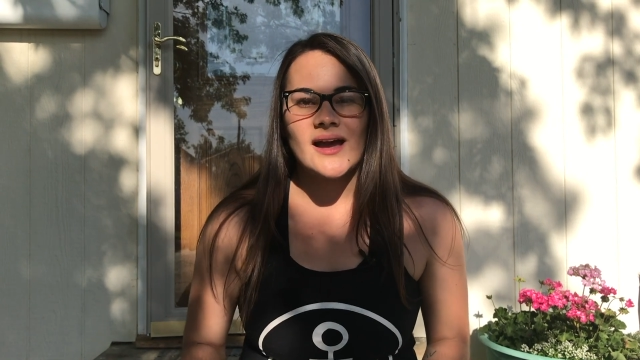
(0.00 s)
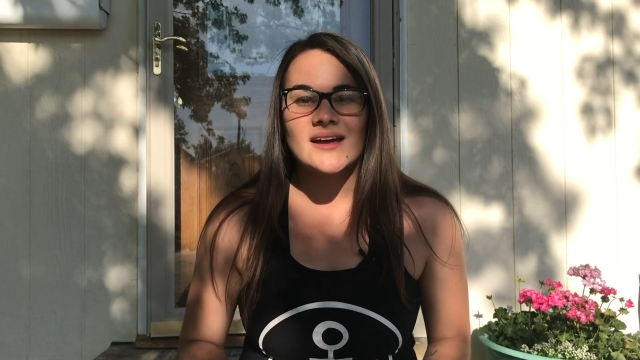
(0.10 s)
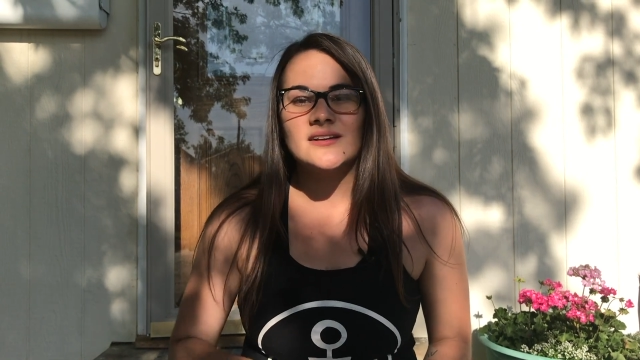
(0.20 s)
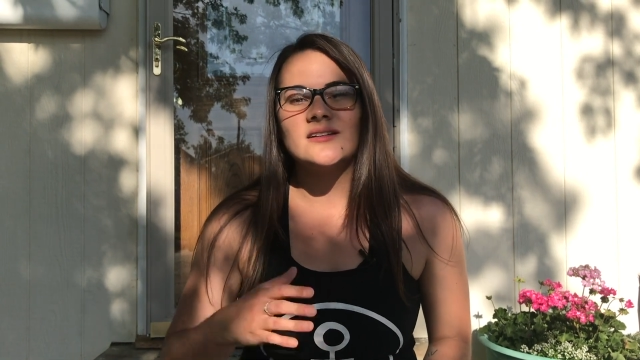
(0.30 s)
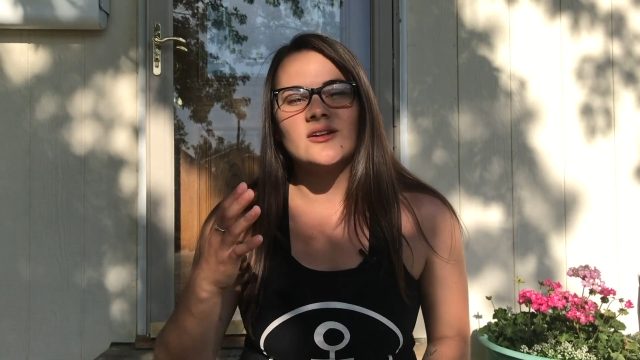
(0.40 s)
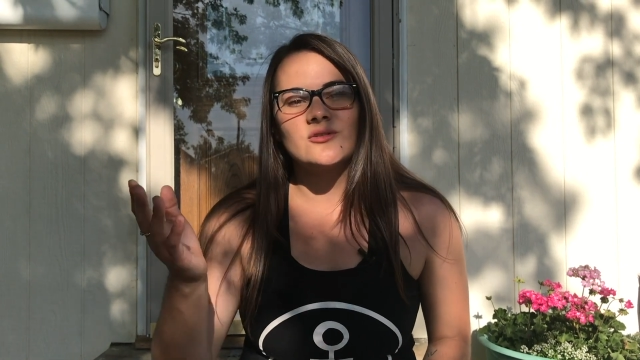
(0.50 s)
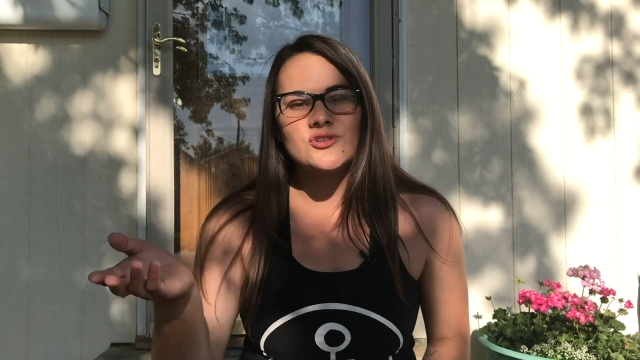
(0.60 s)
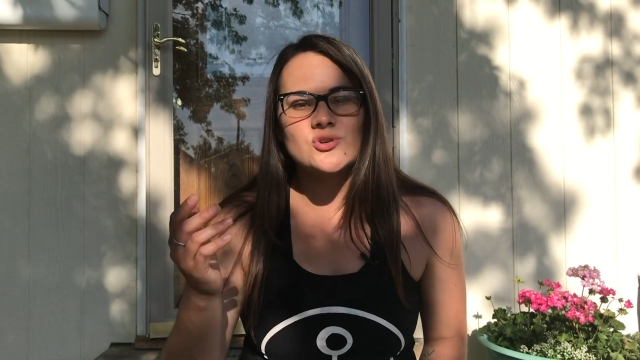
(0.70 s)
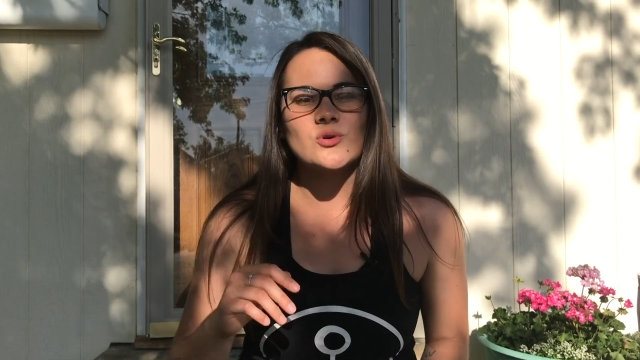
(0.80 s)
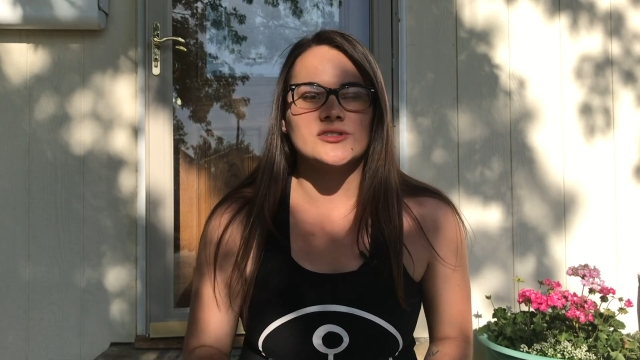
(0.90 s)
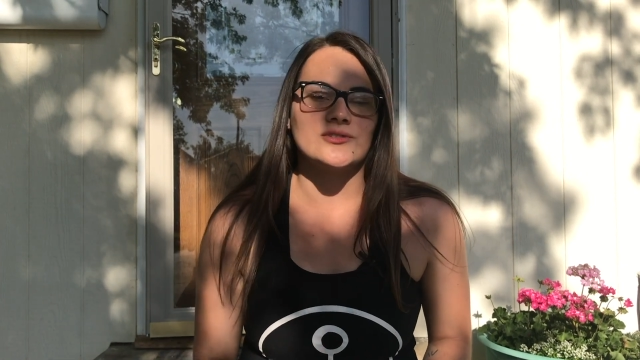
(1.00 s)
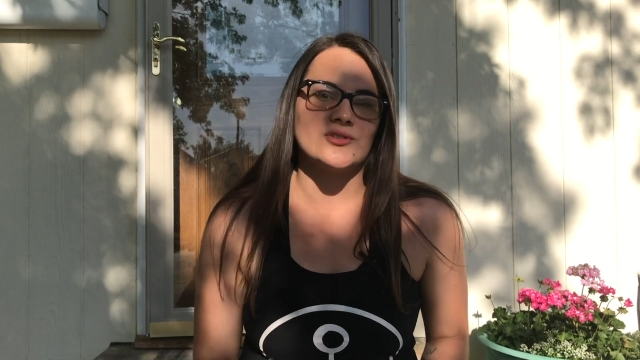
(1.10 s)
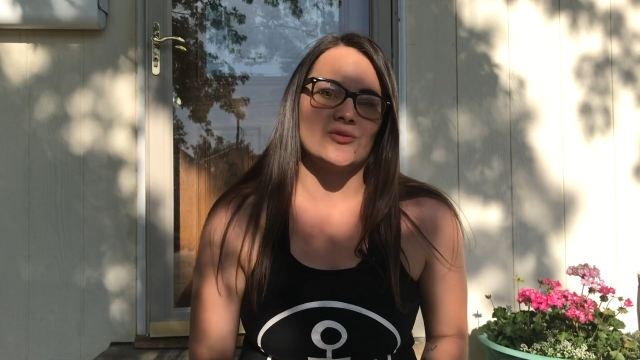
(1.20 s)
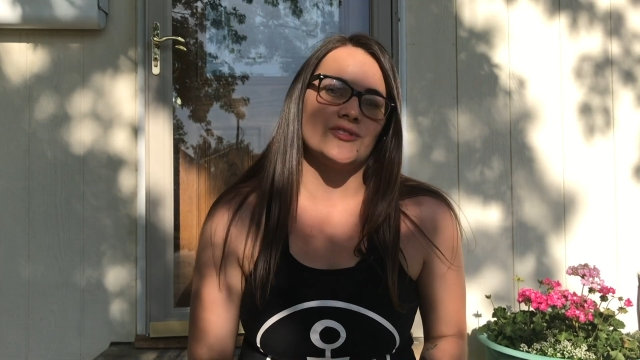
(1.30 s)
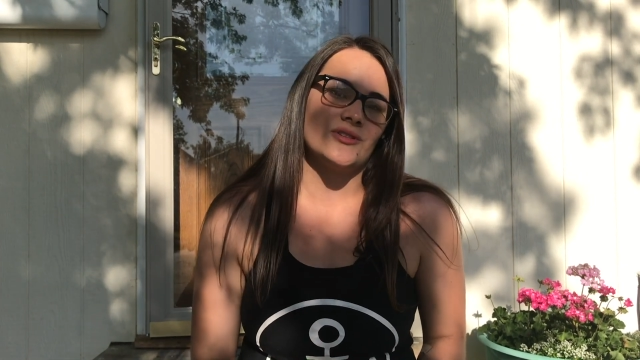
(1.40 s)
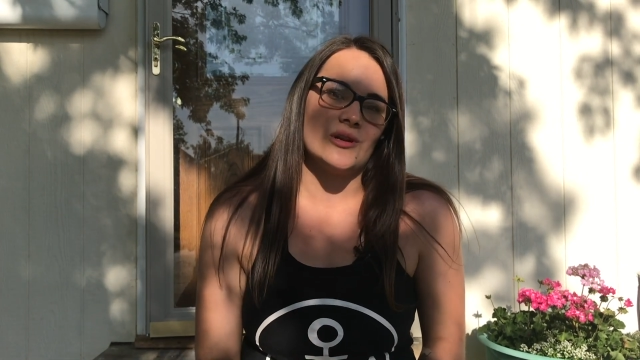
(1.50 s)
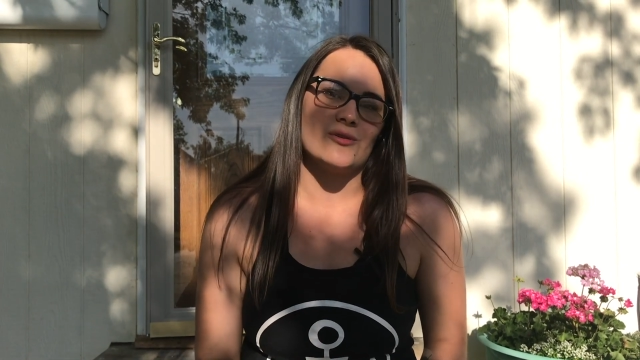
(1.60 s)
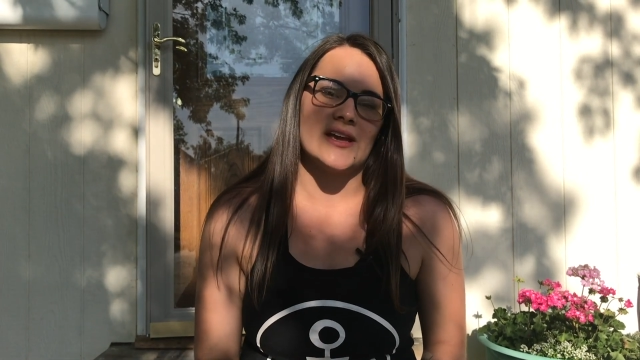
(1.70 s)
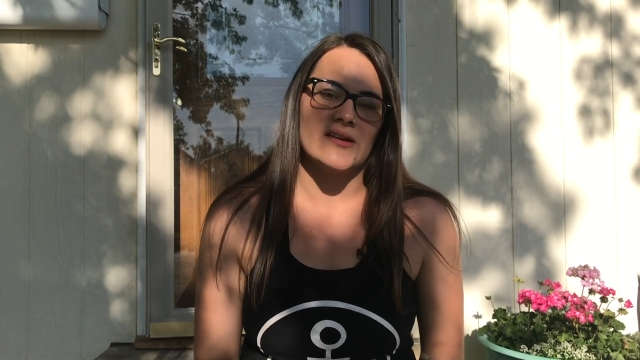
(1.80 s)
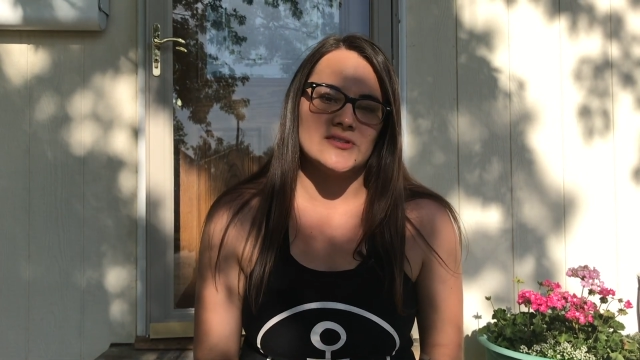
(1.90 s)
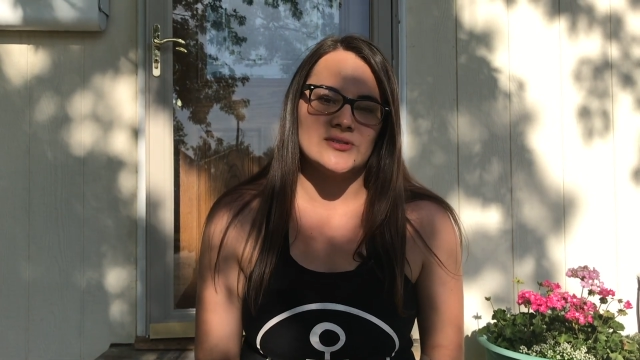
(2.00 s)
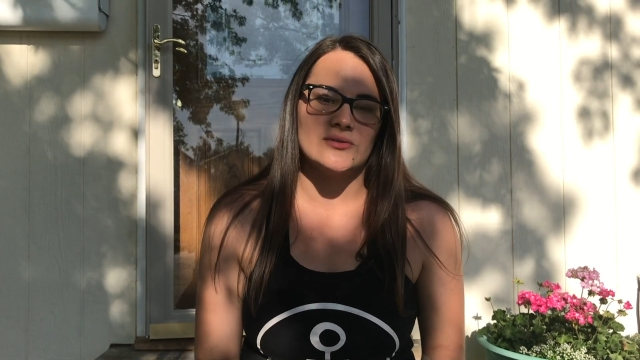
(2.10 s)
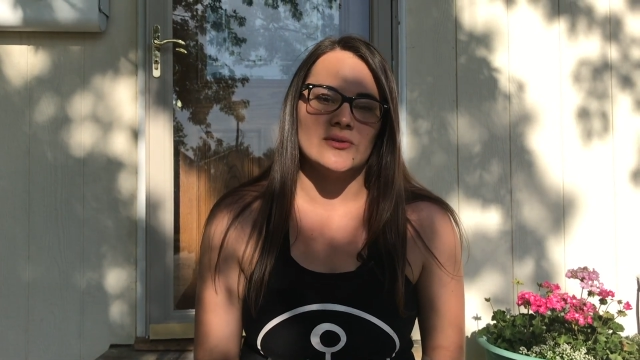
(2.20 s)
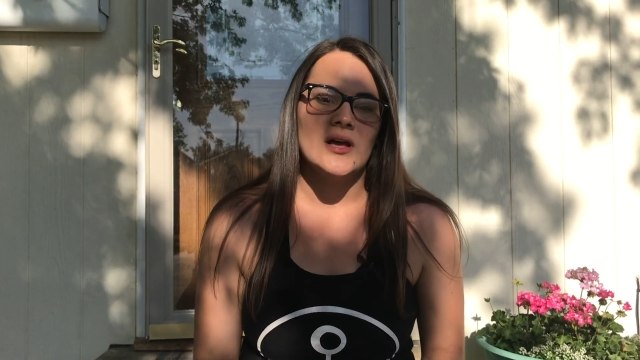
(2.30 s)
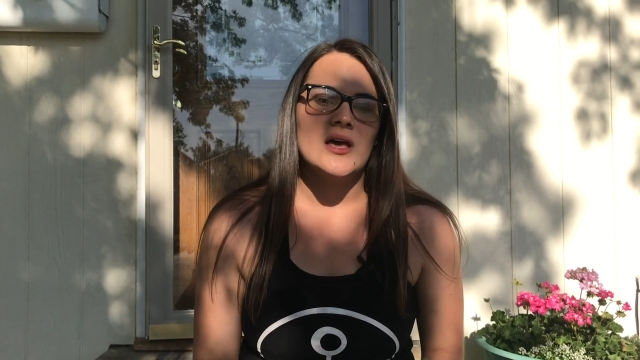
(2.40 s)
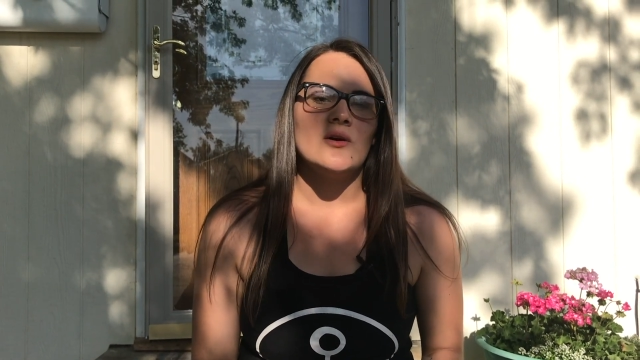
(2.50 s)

adding another chore to the chores that they already have to do,